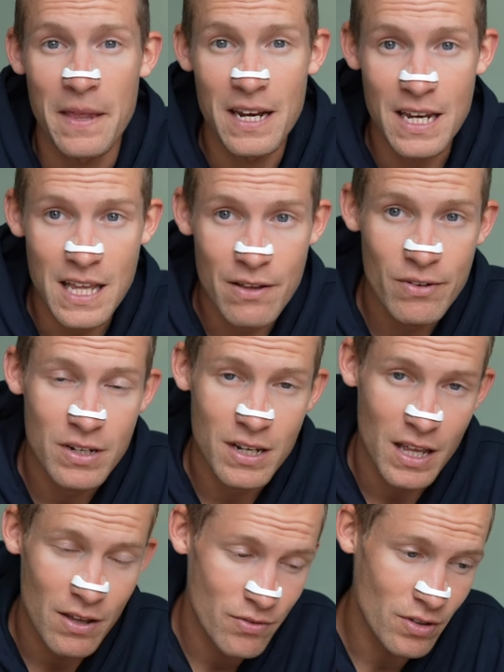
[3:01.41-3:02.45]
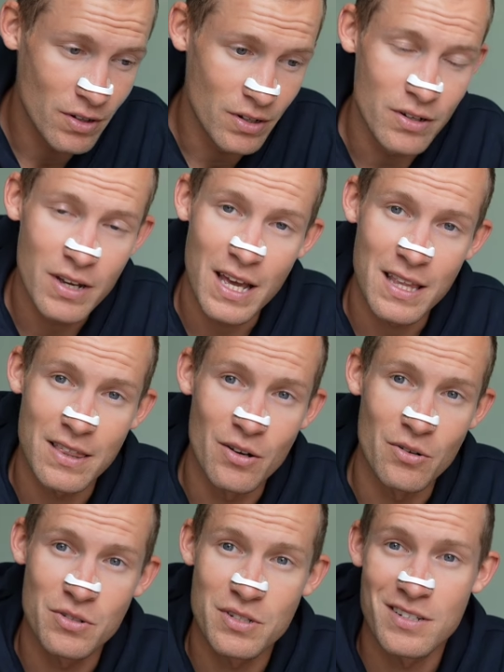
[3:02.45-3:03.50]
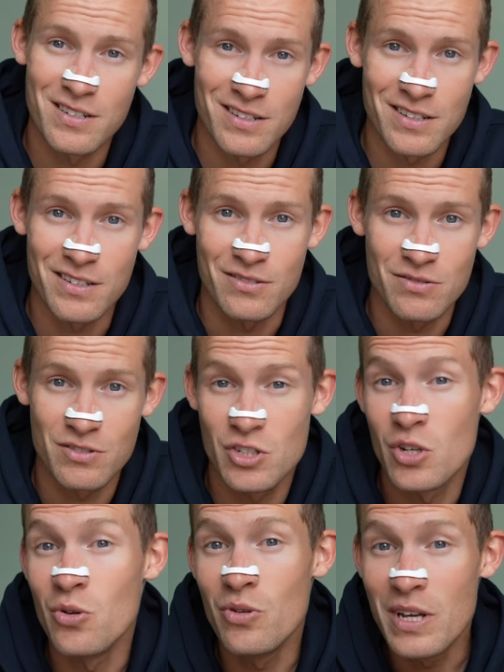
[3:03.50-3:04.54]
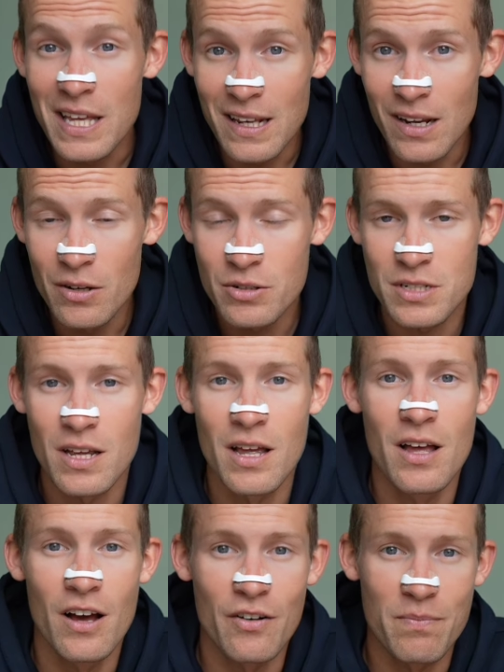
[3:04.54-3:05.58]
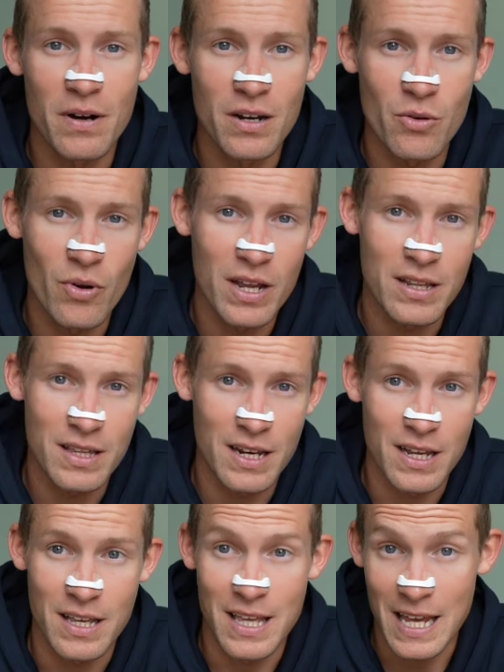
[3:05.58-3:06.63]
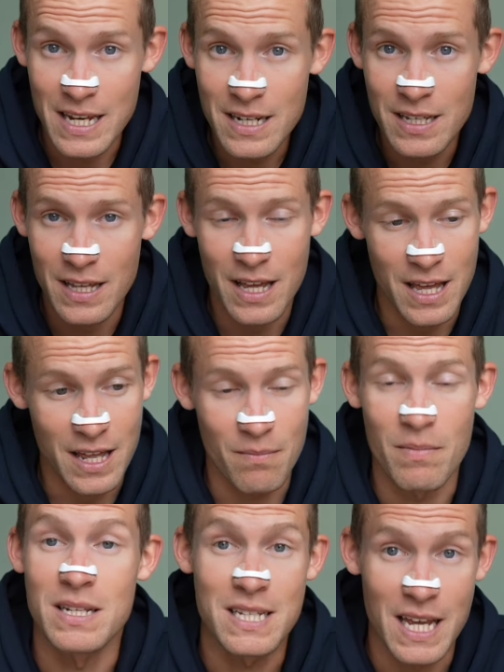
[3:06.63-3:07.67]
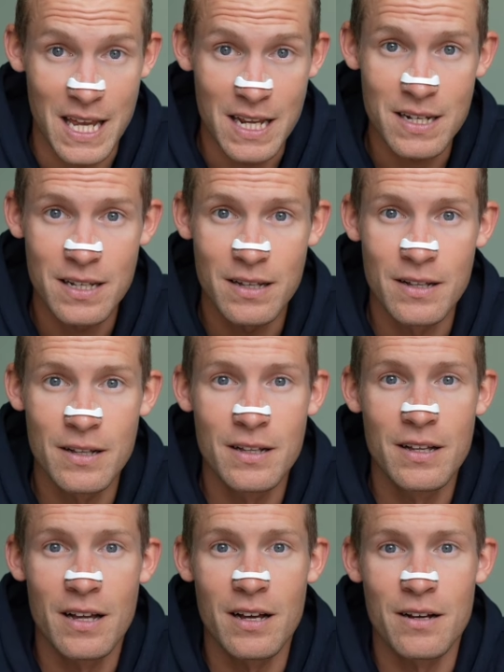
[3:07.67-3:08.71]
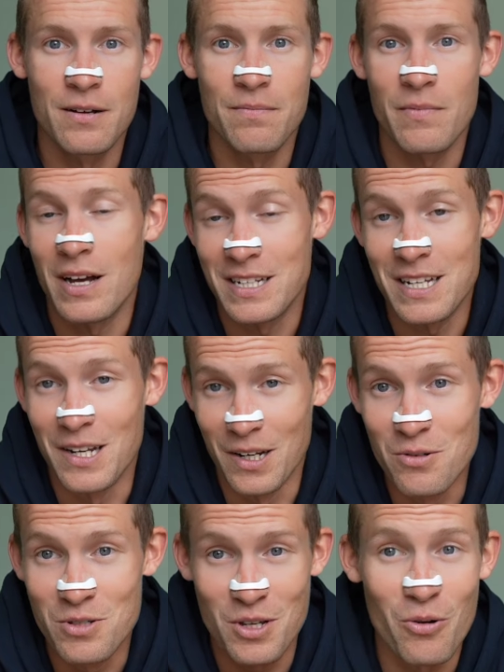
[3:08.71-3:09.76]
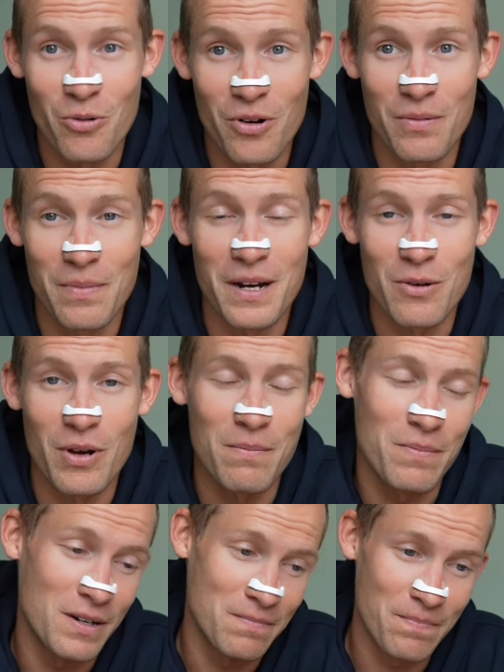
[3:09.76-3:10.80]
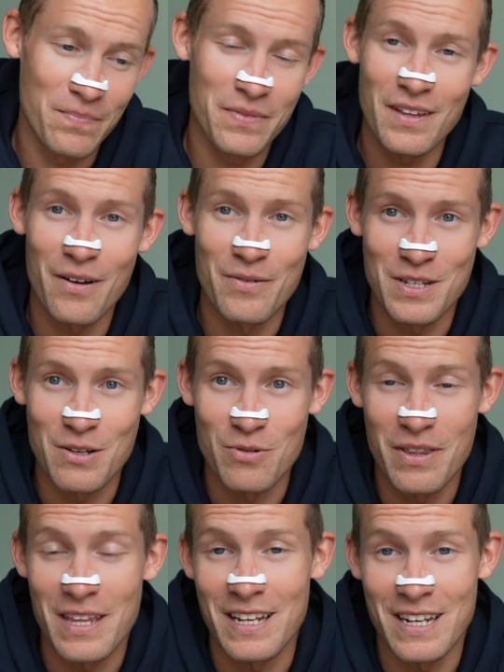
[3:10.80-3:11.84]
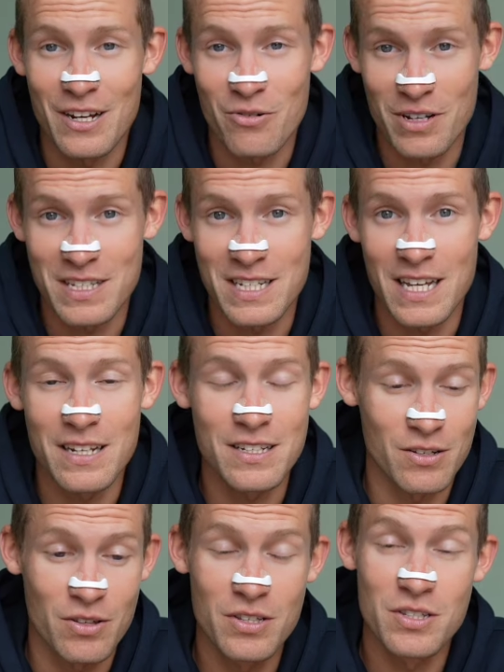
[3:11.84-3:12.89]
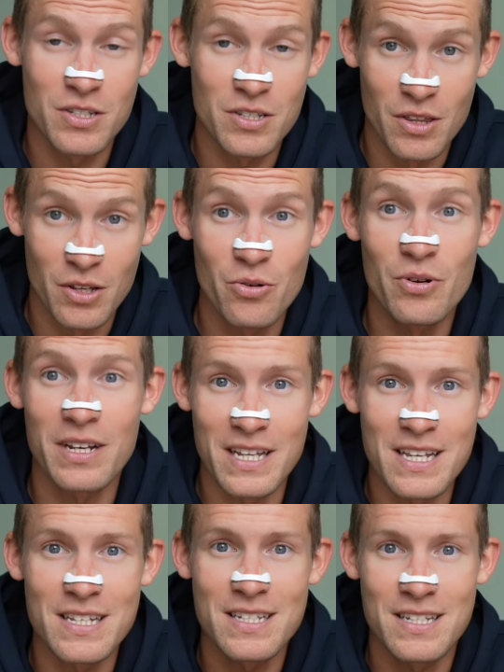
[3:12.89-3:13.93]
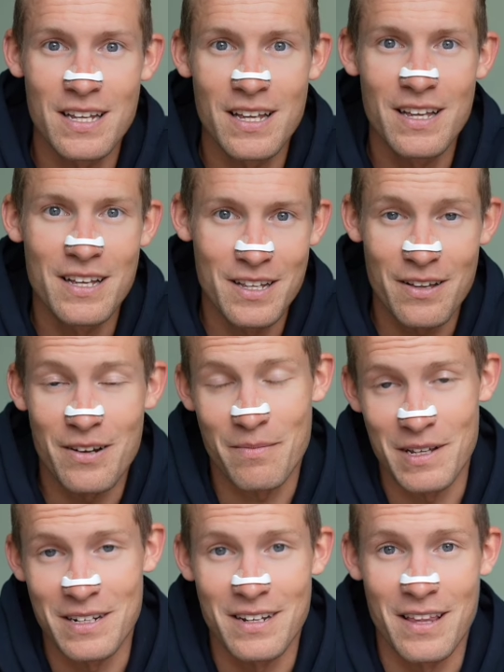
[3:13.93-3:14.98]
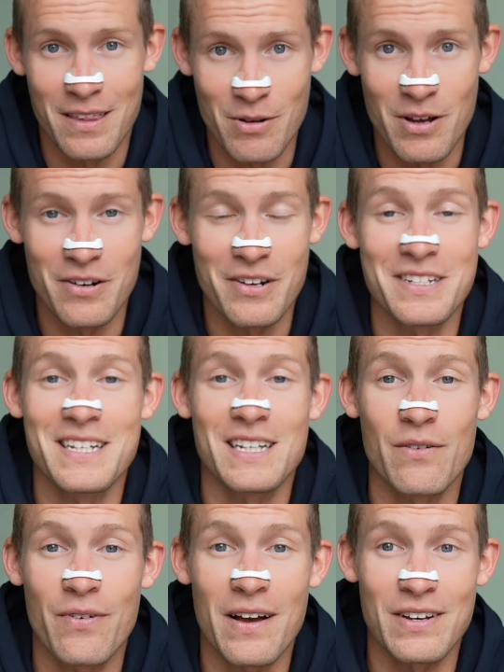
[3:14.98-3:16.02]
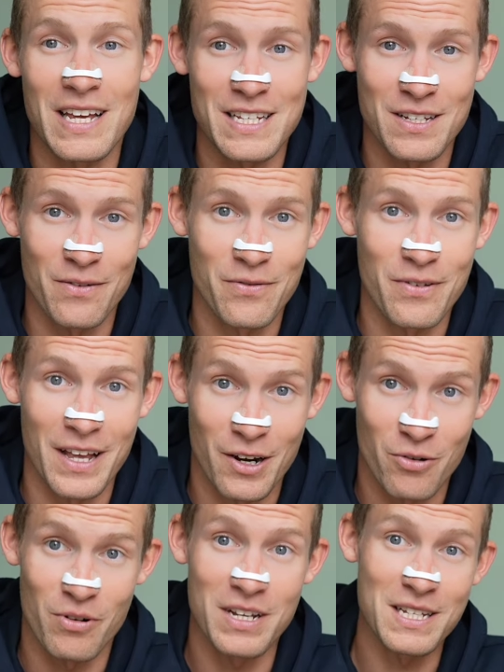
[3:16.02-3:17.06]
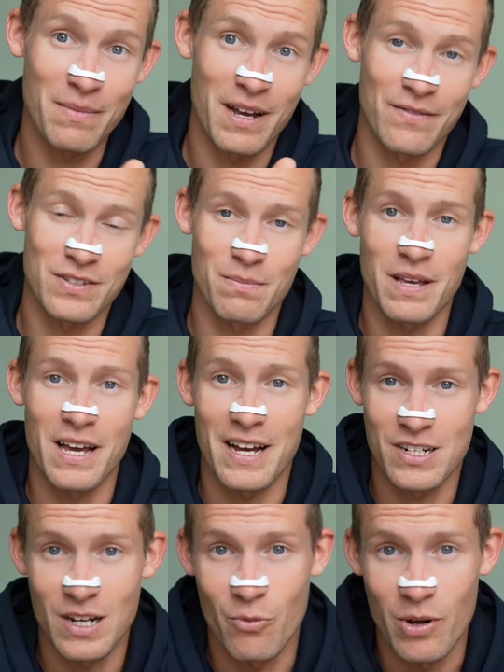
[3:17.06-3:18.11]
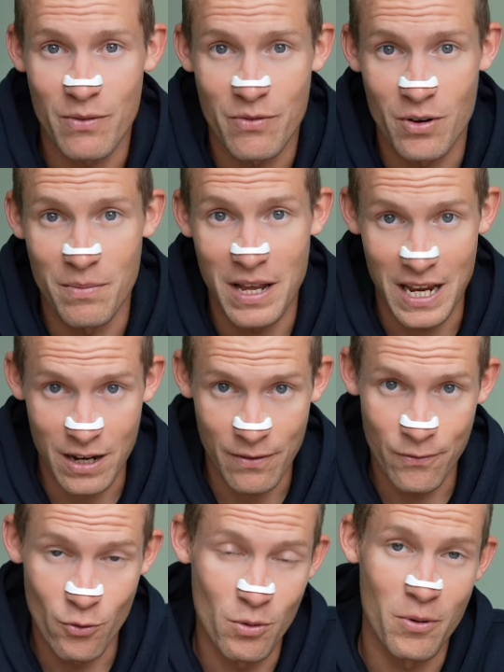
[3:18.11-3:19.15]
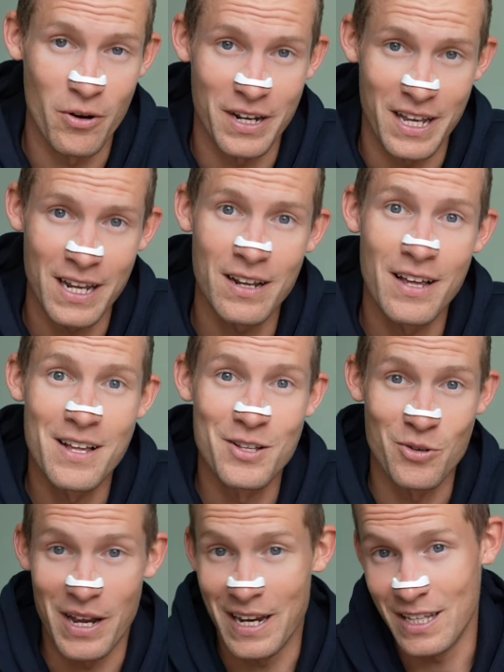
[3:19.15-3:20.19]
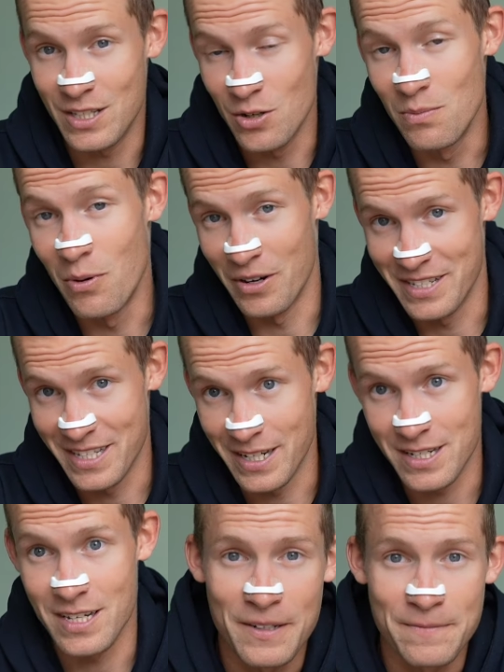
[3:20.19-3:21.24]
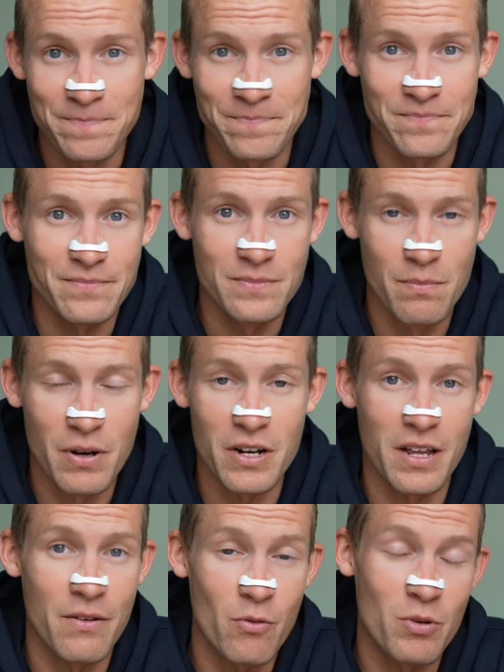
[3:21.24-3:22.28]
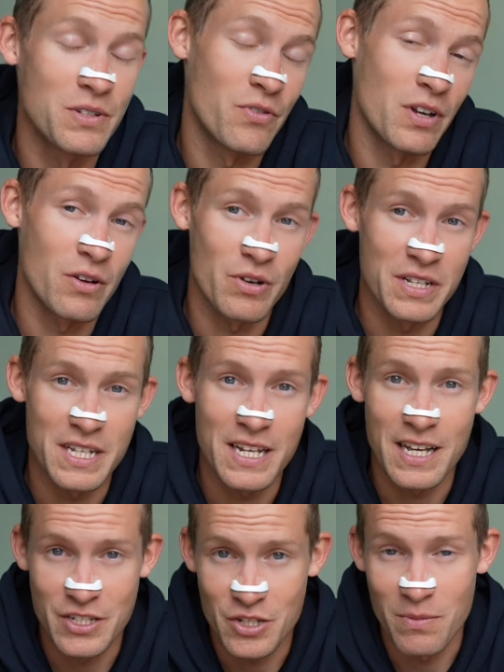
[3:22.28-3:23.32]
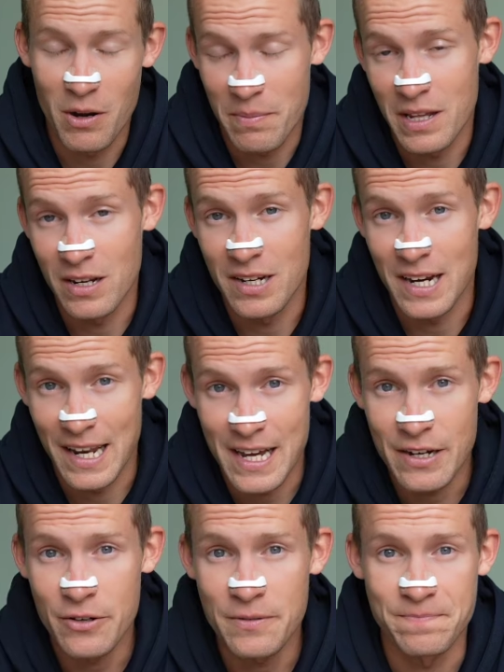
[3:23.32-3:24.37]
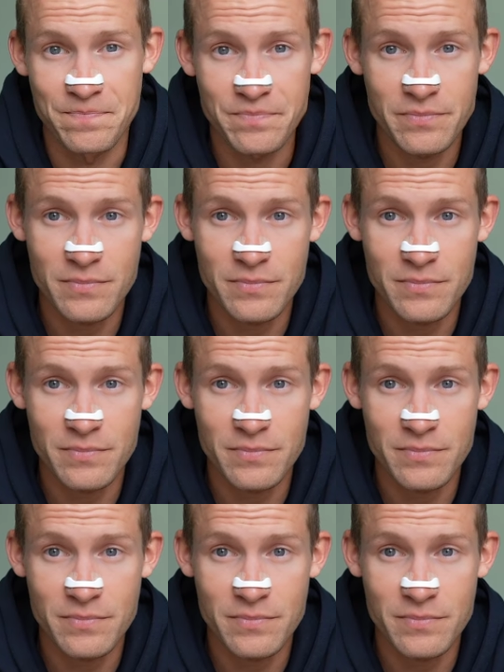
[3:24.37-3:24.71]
And even if you look at those you know, two kilos of body weight that I gained and maintained. Um, I did lose overall body weight, but obviously you would think with the creatine. So during these, I mean, 365 days of increasing my FTP, I actually went from 84.8 to 82.6. But if it wasn't for the creatine, I assume I'd be a lot lighter.